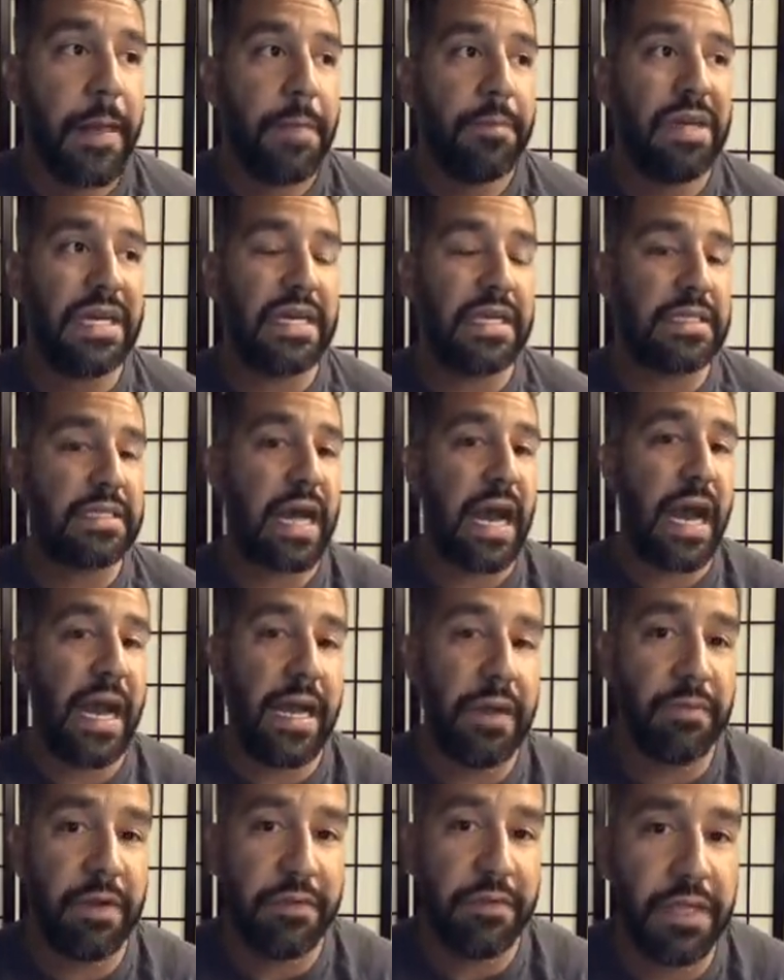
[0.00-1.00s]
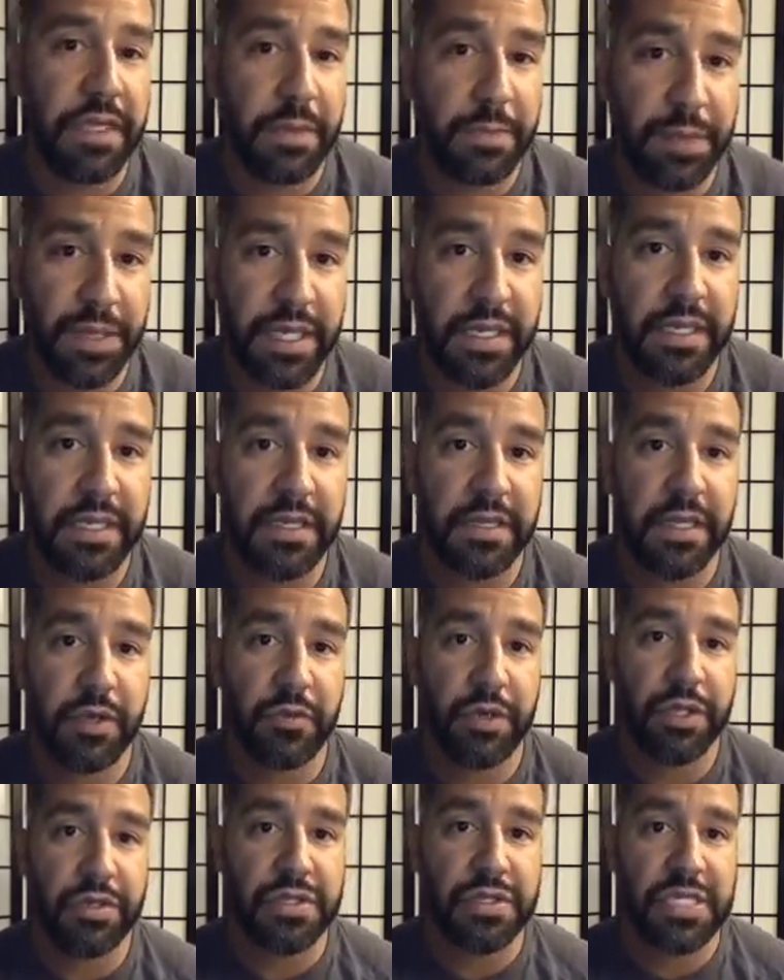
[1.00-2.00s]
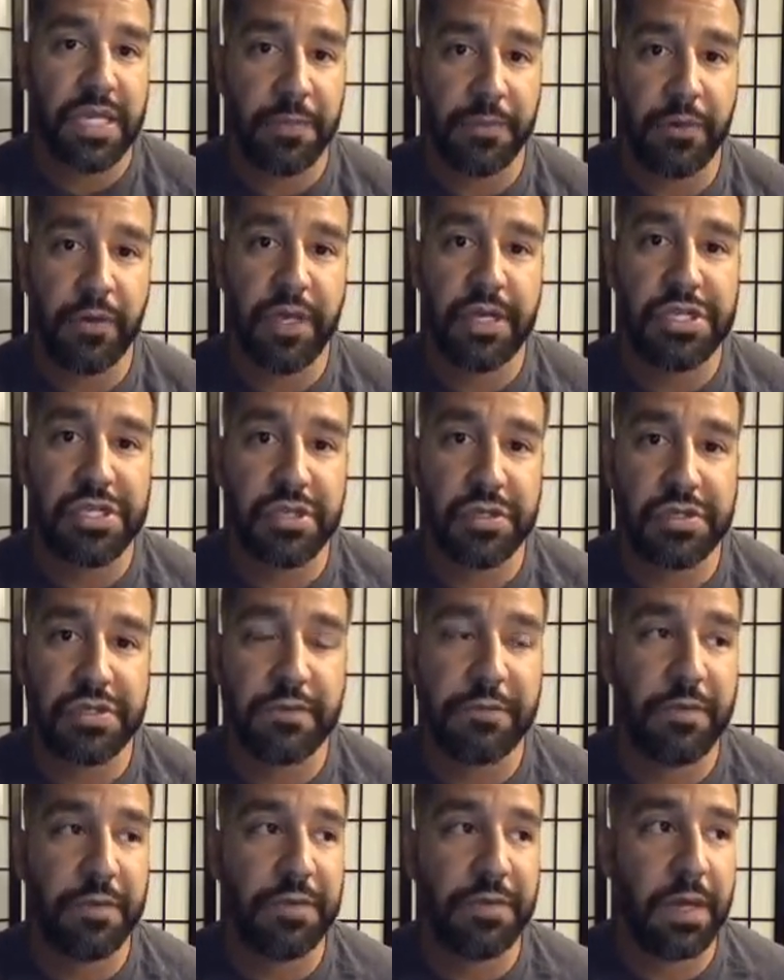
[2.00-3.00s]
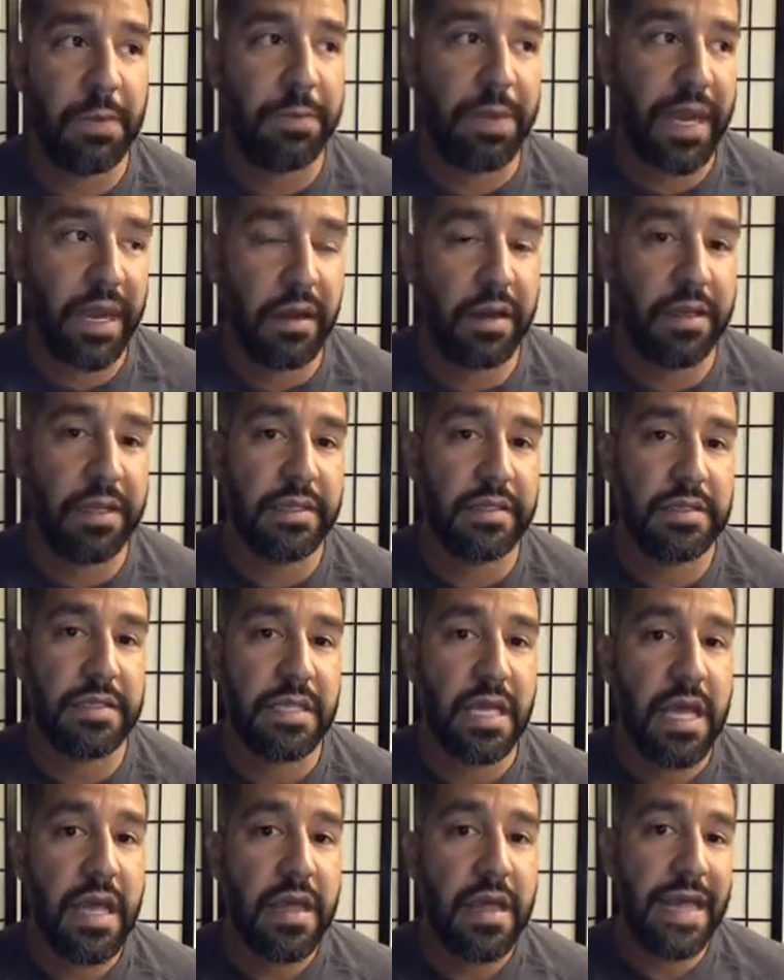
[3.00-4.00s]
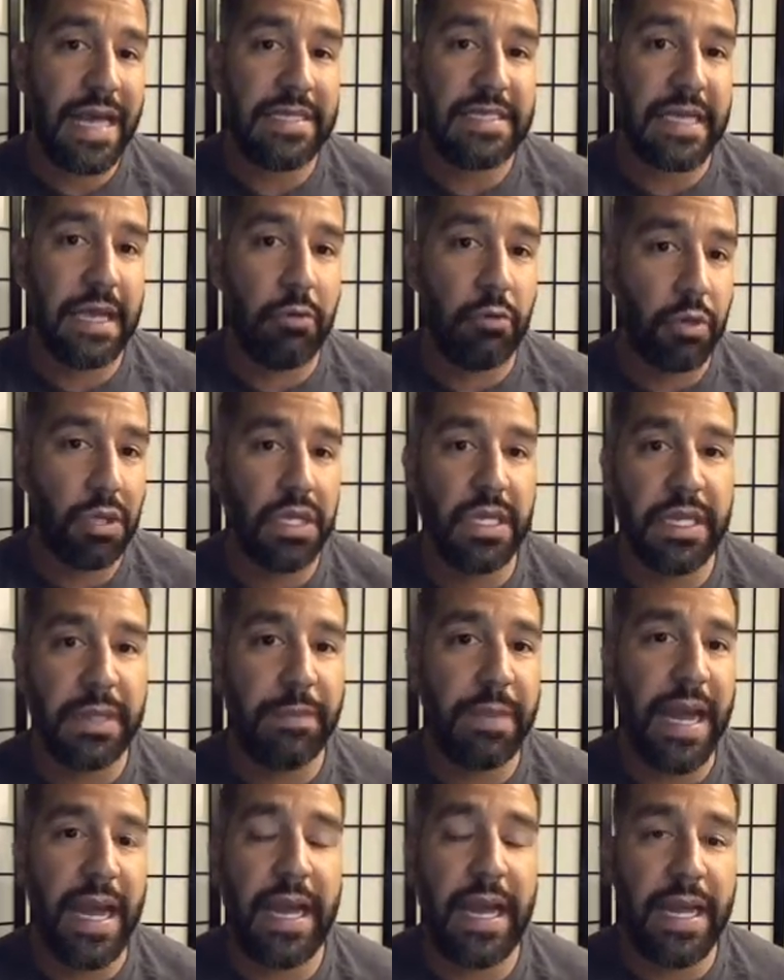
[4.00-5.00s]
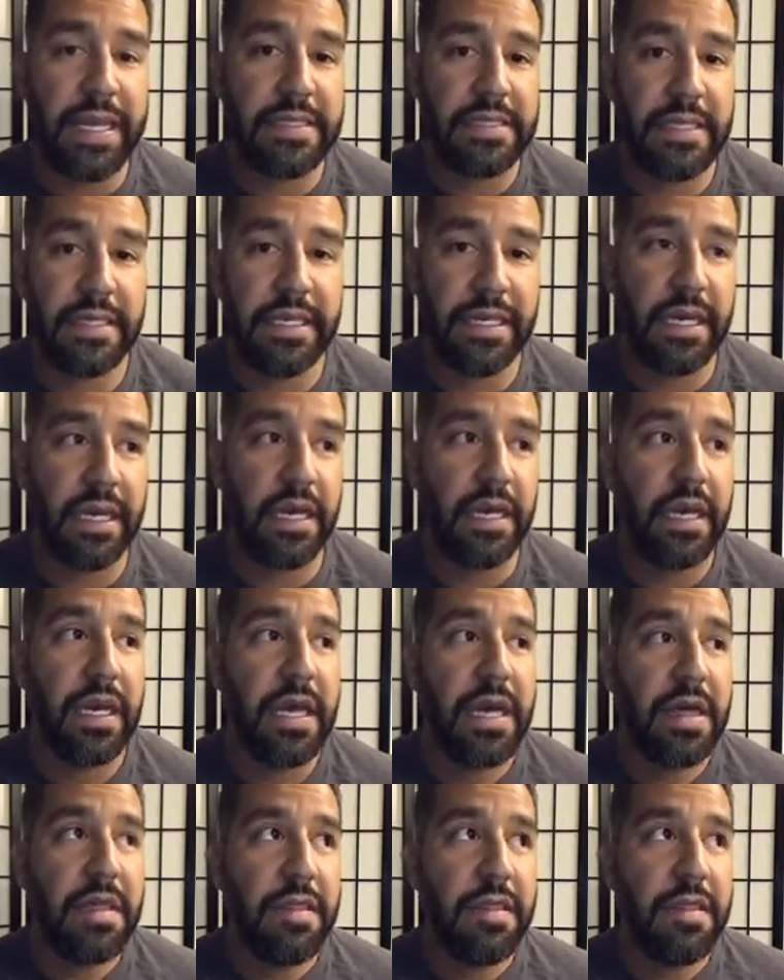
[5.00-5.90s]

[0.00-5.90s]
Because I am of the opinion that when you separate children from their parents, that's a really bad idea.